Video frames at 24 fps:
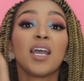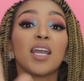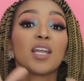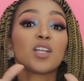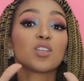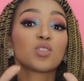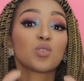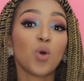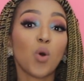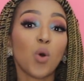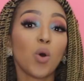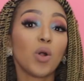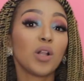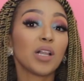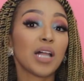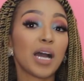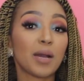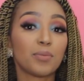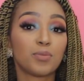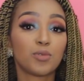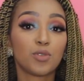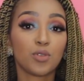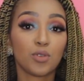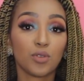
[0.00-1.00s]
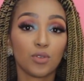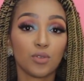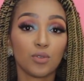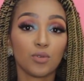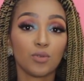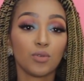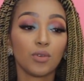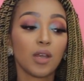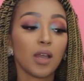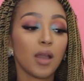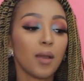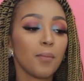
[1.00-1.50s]
It is all up to
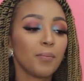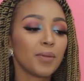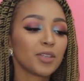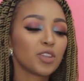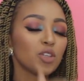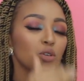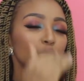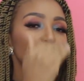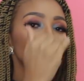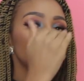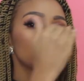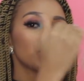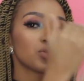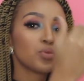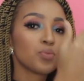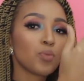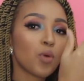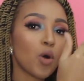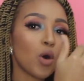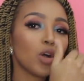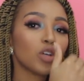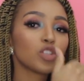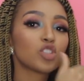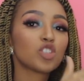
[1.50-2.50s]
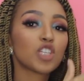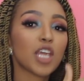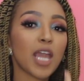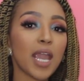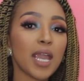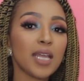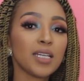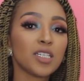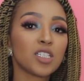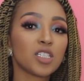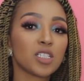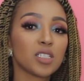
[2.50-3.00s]
you. But those small
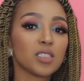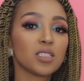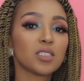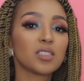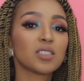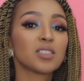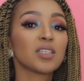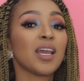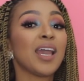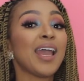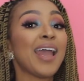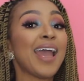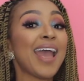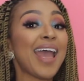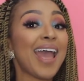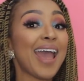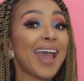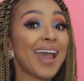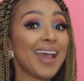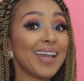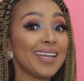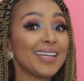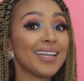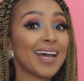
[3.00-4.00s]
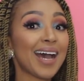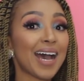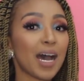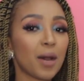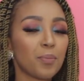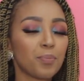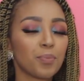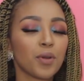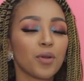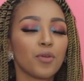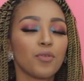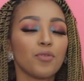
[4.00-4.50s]
changes add
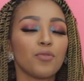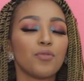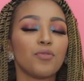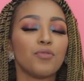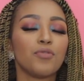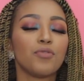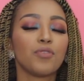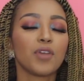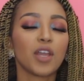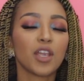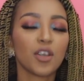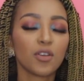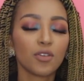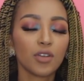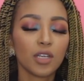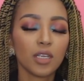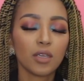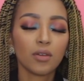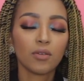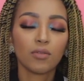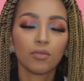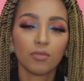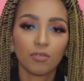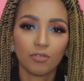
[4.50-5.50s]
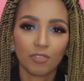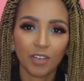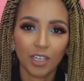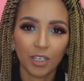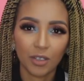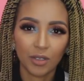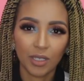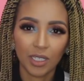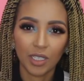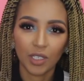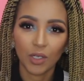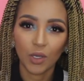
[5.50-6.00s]
up very,
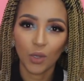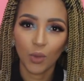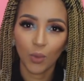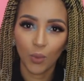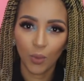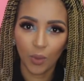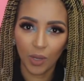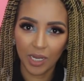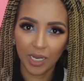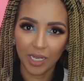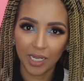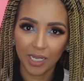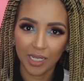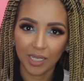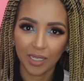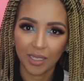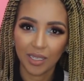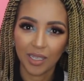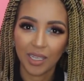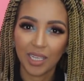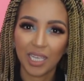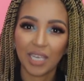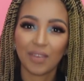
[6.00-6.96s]
very quickly.